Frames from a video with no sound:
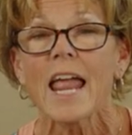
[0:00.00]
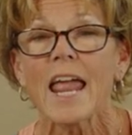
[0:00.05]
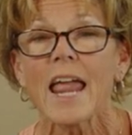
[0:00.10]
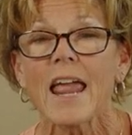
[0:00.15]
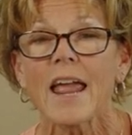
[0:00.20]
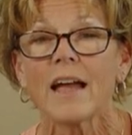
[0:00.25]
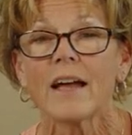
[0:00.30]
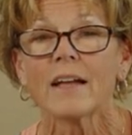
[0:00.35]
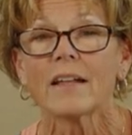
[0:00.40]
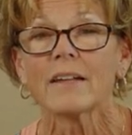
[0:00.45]

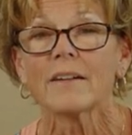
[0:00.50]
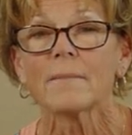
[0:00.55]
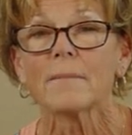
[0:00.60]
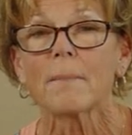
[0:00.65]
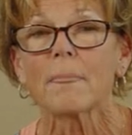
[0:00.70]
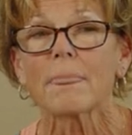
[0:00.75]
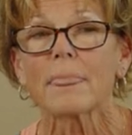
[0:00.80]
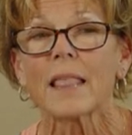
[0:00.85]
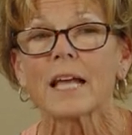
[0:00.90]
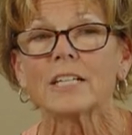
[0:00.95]
And
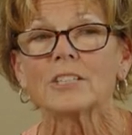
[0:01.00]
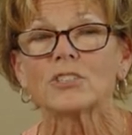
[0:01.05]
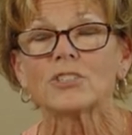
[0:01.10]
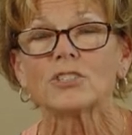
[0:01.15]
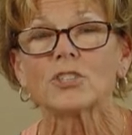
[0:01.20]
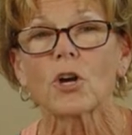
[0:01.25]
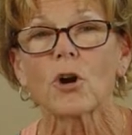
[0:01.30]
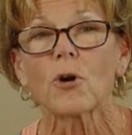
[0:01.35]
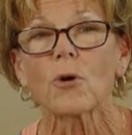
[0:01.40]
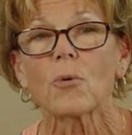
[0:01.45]

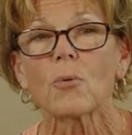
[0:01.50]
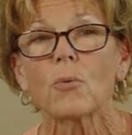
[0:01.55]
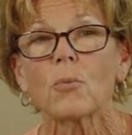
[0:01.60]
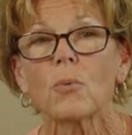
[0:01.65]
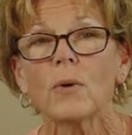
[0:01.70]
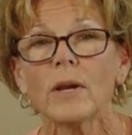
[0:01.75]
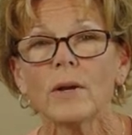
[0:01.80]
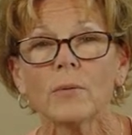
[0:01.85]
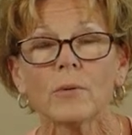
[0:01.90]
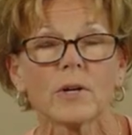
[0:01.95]
so
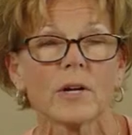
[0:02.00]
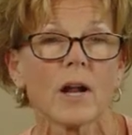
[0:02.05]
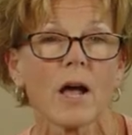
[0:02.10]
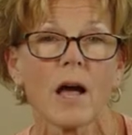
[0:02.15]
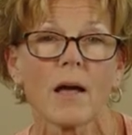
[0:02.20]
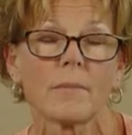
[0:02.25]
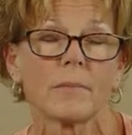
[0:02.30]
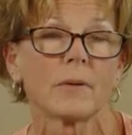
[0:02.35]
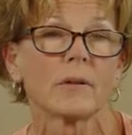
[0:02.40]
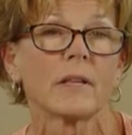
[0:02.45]
we were
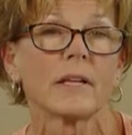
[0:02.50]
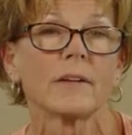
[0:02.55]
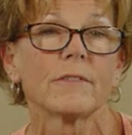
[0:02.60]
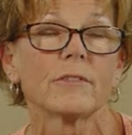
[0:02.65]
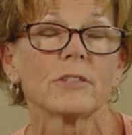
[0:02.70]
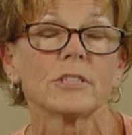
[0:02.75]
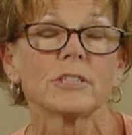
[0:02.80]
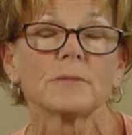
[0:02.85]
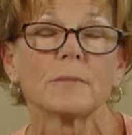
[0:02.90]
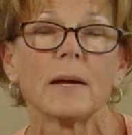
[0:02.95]
not
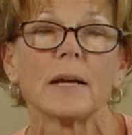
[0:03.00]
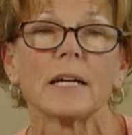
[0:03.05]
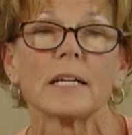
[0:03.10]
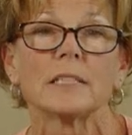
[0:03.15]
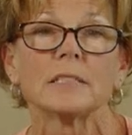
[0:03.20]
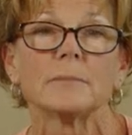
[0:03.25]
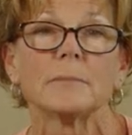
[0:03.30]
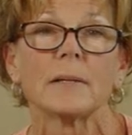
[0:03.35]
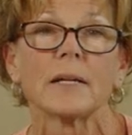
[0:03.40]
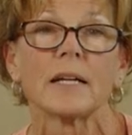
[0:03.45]
believers, my
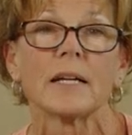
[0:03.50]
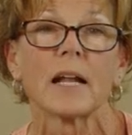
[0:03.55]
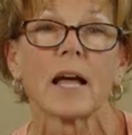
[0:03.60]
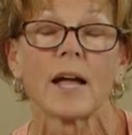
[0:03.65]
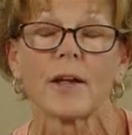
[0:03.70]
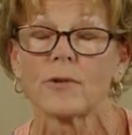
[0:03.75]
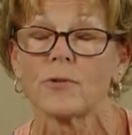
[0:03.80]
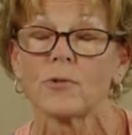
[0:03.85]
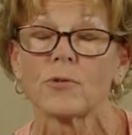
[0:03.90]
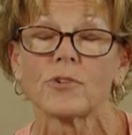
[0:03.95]
husband and
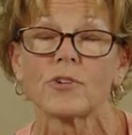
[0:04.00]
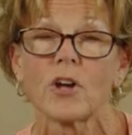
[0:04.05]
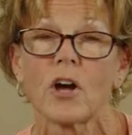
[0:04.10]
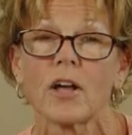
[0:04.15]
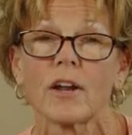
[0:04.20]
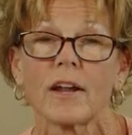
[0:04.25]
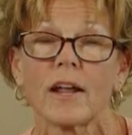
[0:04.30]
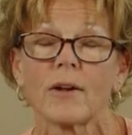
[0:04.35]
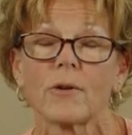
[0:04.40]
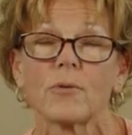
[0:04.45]
I, nor
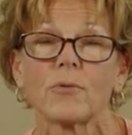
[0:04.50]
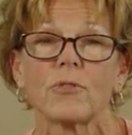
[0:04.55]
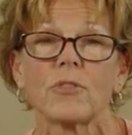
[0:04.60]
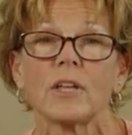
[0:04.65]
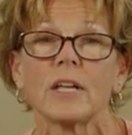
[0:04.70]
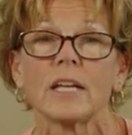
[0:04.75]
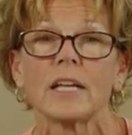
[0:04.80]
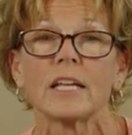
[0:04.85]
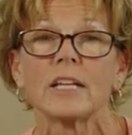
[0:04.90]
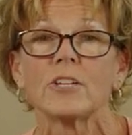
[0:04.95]
Donna, I don't
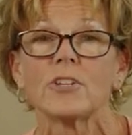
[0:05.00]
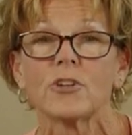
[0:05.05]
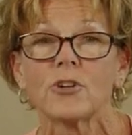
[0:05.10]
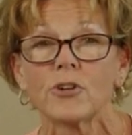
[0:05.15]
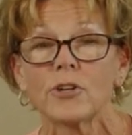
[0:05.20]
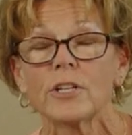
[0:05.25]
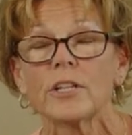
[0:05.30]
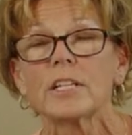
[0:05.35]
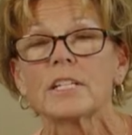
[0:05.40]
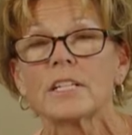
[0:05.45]
think,
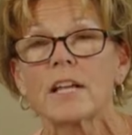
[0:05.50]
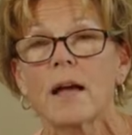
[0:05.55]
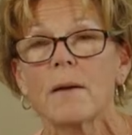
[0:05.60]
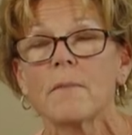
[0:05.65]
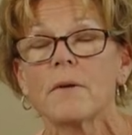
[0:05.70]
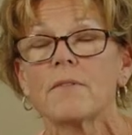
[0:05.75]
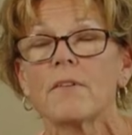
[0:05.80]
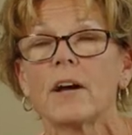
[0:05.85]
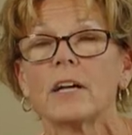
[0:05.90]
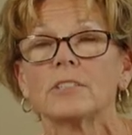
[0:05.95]
during the
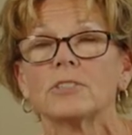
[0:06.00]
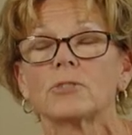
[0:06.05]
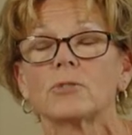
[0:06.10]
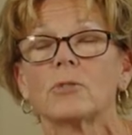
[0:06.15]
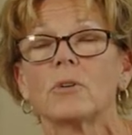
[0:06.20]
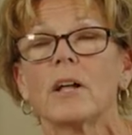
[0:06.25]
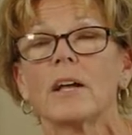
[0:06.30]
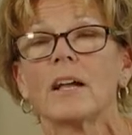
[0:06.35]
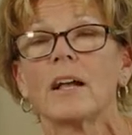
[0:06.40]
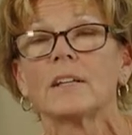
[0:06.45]
time of high
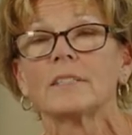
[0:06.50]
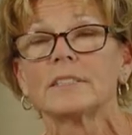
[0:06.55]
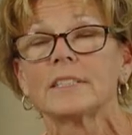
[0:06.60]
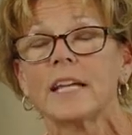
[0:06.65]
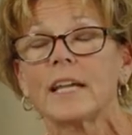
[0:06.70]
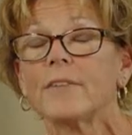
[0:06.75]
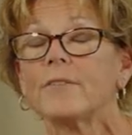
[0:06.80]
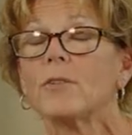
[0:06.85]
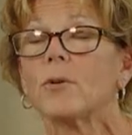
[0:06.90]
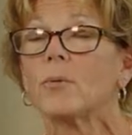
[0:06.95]
school. I got
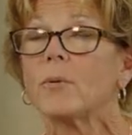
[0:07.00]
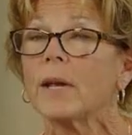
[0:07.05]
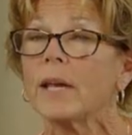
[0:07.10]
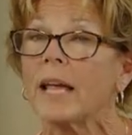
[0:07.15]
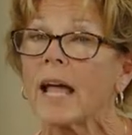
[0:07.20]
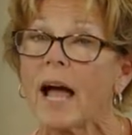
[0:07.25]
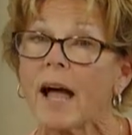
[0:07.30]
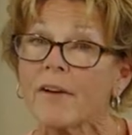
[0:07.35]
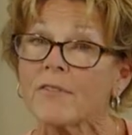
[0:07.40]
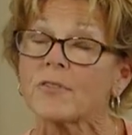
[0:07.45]
saved a
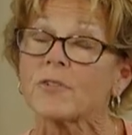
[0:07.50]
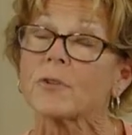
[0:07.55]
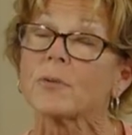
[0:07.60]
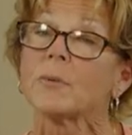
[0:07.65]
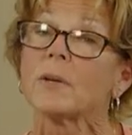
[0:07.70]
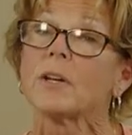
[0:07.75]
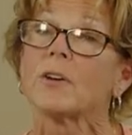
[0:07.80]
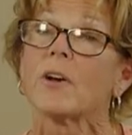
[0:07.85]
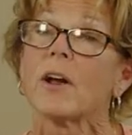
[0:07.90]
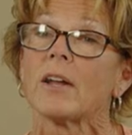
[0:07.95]
week after
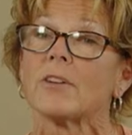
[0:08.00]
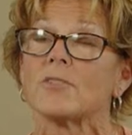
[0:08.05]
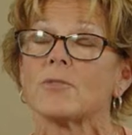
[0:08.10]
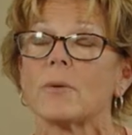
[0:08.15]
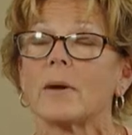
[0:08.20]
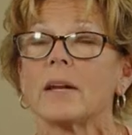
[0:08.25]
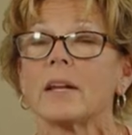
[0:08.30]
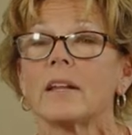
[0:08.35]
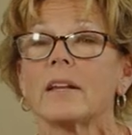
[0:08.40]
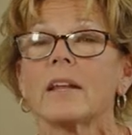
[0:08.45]
we
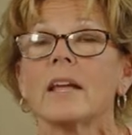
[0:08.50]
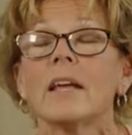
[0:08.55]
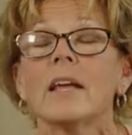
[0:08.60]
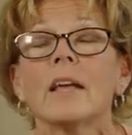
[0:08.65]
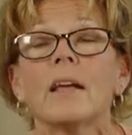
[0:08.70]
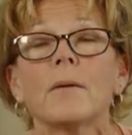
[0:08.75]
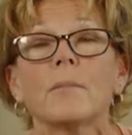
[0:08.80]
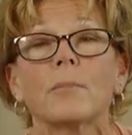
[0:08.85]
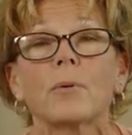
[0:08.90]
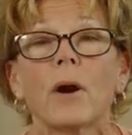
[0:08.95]
graduated.
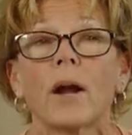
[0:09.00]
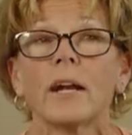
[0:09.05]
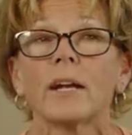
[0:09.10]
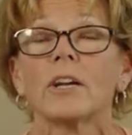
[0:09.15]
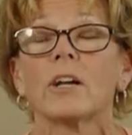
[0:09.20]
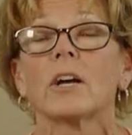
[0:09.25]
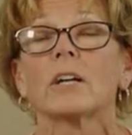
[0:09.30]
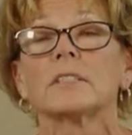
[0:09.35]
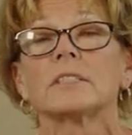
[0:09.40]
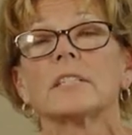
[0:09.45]

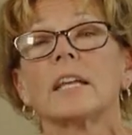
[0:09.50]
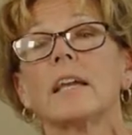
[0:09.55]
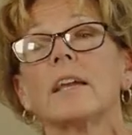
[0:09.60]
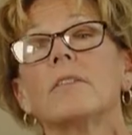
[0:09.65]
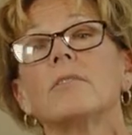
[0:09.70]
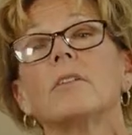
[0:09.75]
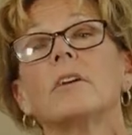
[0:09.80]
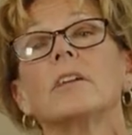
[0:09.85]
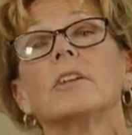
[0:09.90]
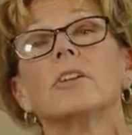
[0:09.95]
Brian got
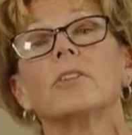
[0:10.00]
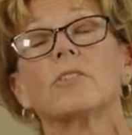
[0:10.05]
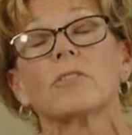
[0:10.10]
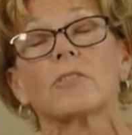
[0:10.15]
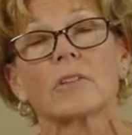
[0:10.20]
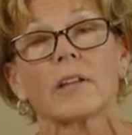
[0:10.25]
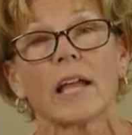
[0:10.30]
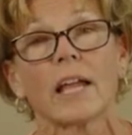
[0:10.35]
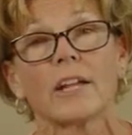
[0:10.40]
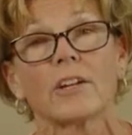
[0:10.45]
saved a year
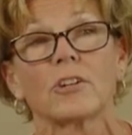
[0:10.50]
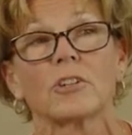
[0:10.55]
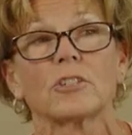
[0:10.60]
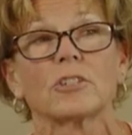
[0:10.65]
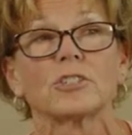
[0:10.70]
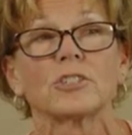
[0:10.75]
later.